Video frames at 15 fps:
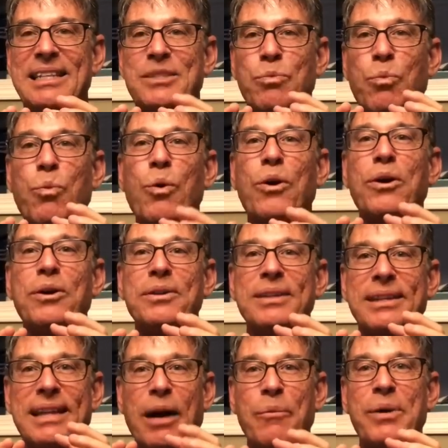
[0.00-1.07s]

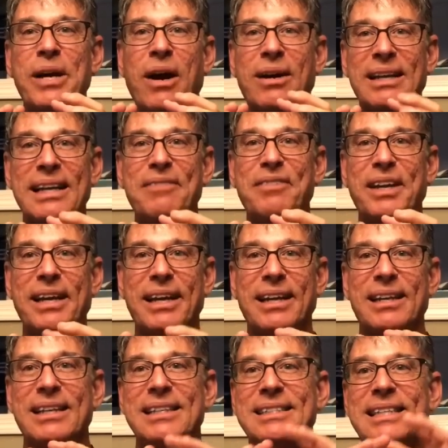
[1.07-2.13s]
world that we are living
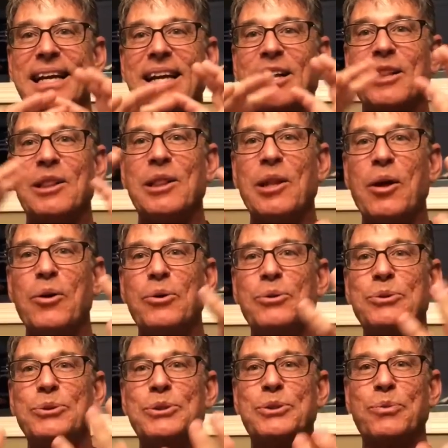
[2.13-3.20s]
in is a
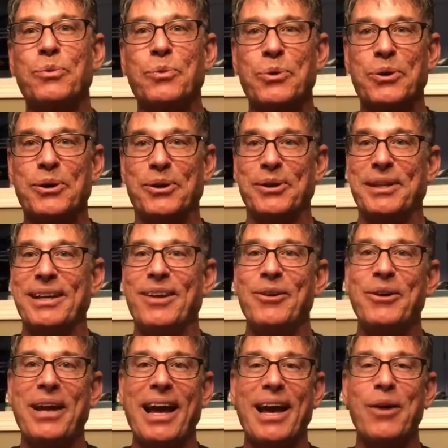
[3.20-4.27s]
closed world,
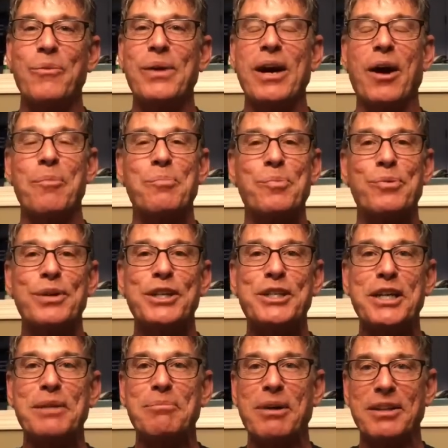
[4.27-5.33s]
okay? We are
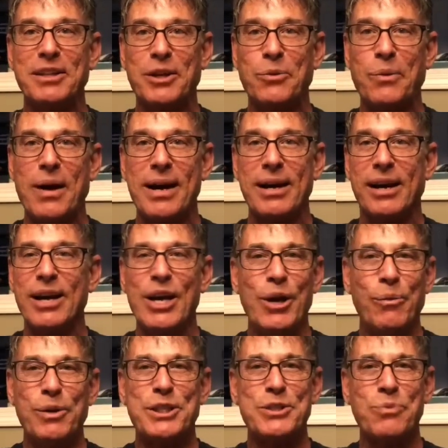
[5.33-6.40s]
preaching among the choir,
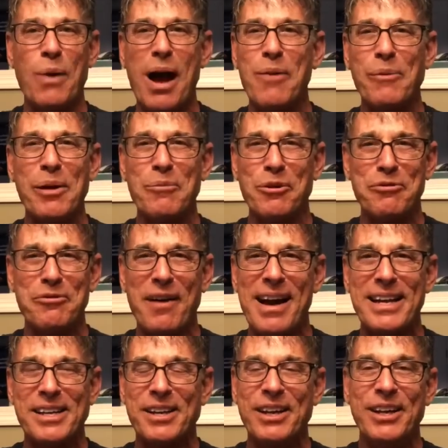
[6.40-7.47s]
which is why we will
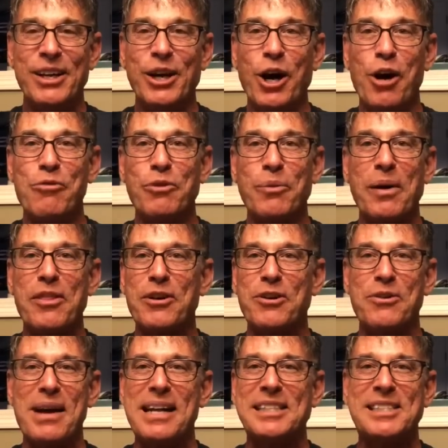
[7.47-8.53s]
fight over whether
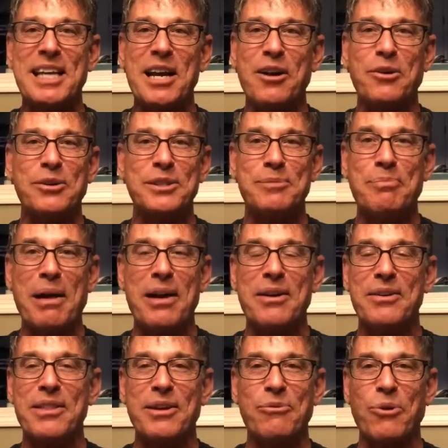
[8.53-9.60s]
Grand Seiko is
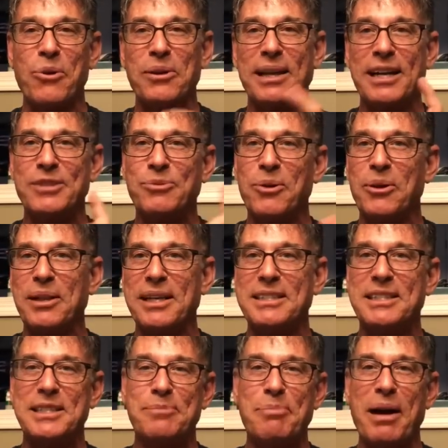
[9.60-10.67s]
better than Rolex.
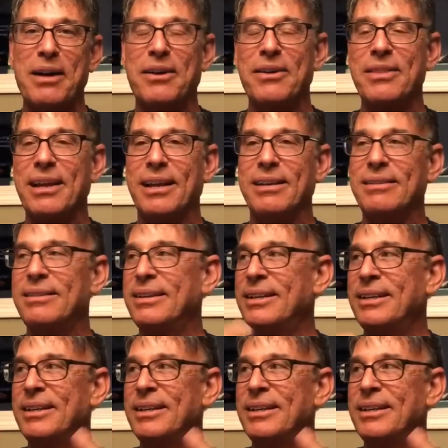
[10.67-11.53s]
Rolex is better than,